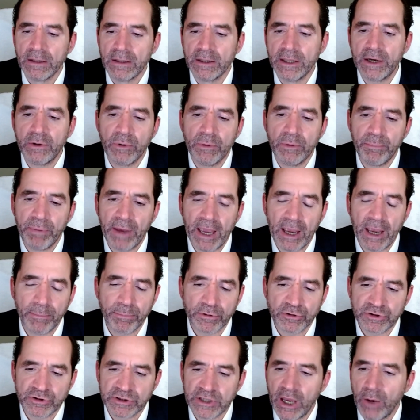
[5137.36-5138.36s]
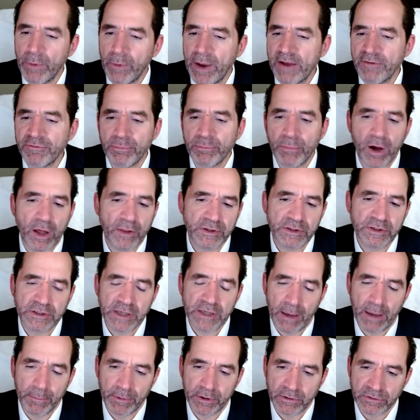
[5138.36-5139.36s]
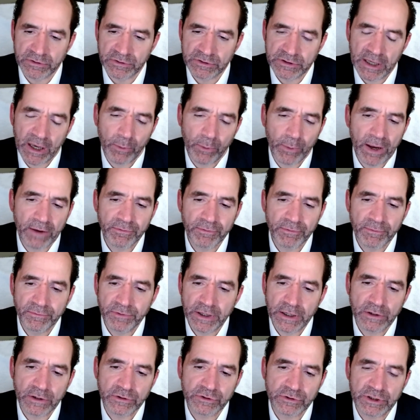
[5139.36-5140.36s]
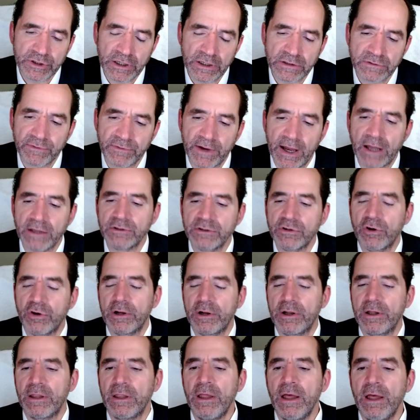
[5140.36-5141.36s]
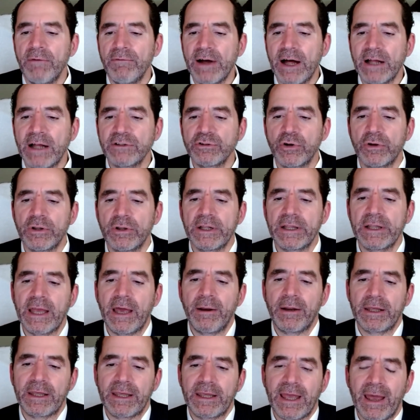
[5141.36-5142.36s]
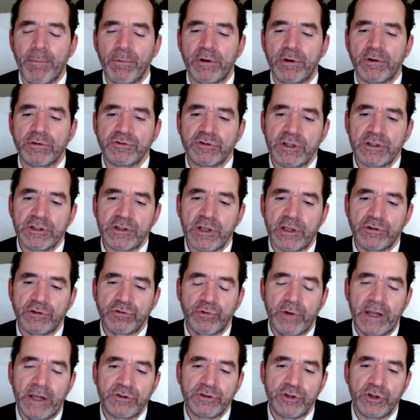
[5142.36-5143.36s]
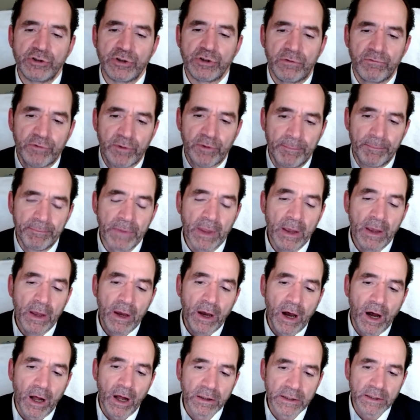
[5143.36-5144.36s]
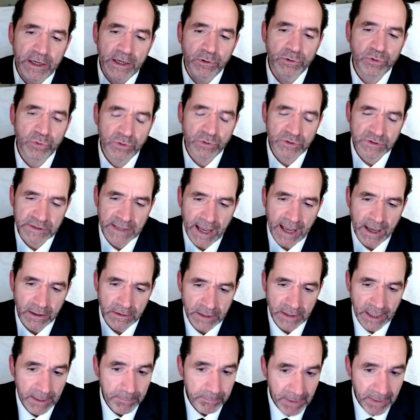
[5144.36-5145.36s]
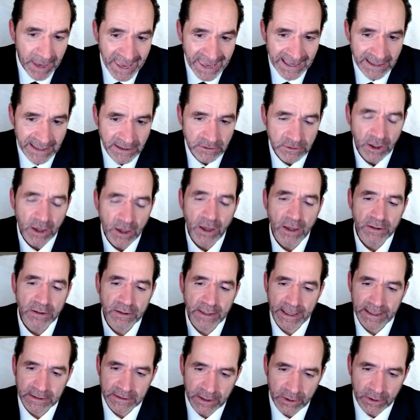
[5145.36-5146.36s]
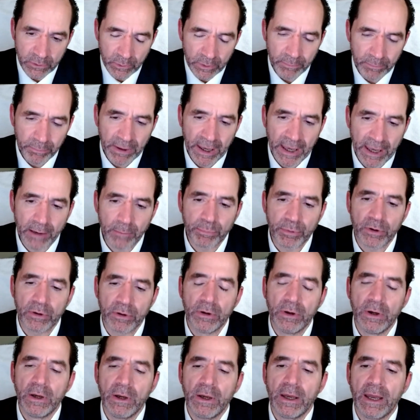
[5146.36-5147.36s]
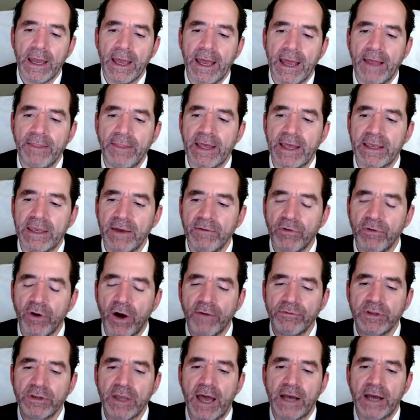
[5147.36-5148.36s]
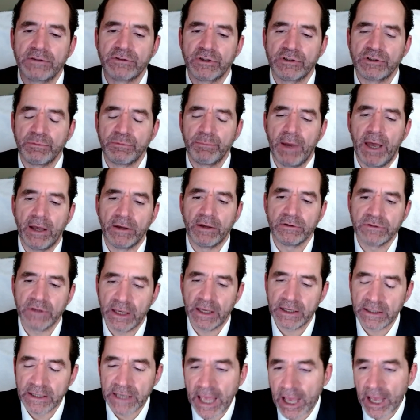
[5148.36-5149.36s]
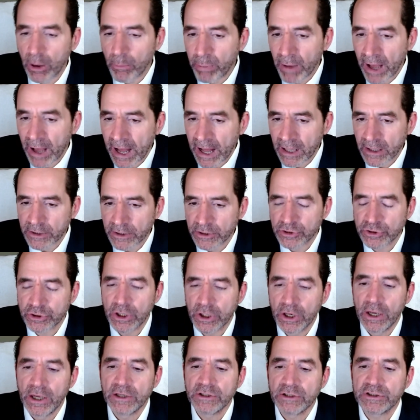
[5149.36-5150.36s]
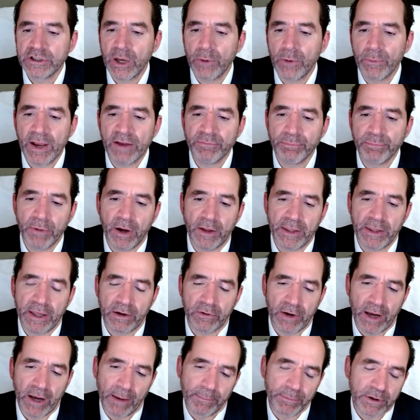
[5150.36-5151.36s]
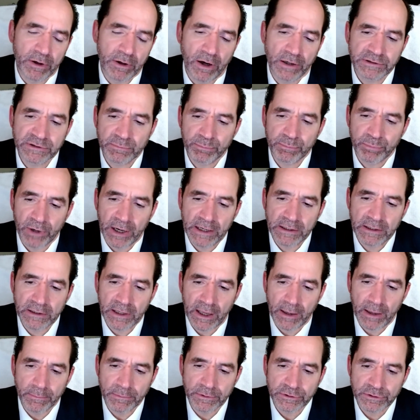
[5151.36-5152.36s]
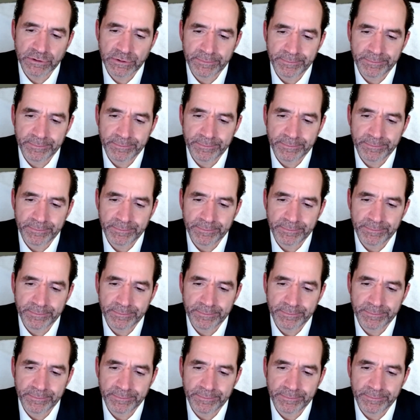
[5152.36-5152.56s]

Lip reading: liquid paper. Stay away from all these chemicals. Stay away from VOCs, volatile organic chemicals, things that transition from a liquid to a solid, like paint, like liquid paper, and that give off toxic smells, like nail polish. Stay away from all that crap. It causes brain damage.